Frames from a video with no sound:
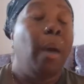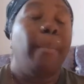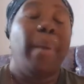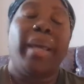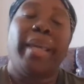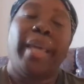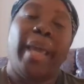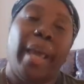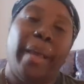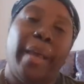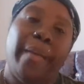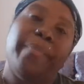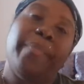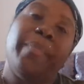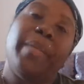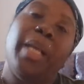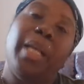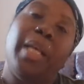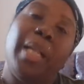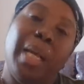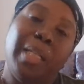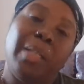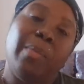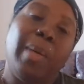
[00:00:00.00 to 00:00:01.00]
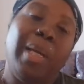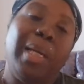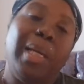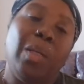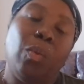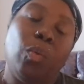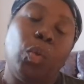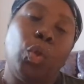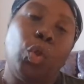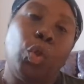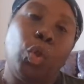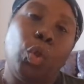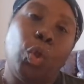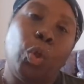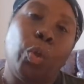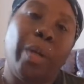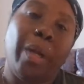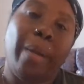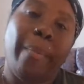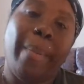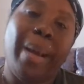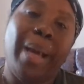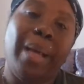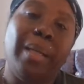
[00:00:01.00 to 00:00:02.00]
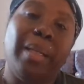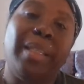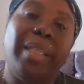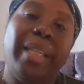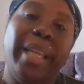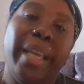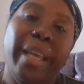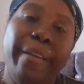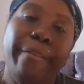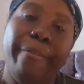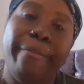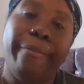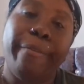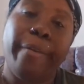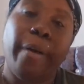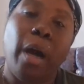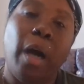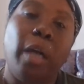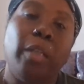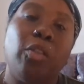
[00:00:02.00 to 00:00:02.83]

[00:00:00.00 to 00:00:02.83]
But yeah, that's my little story about the teeth.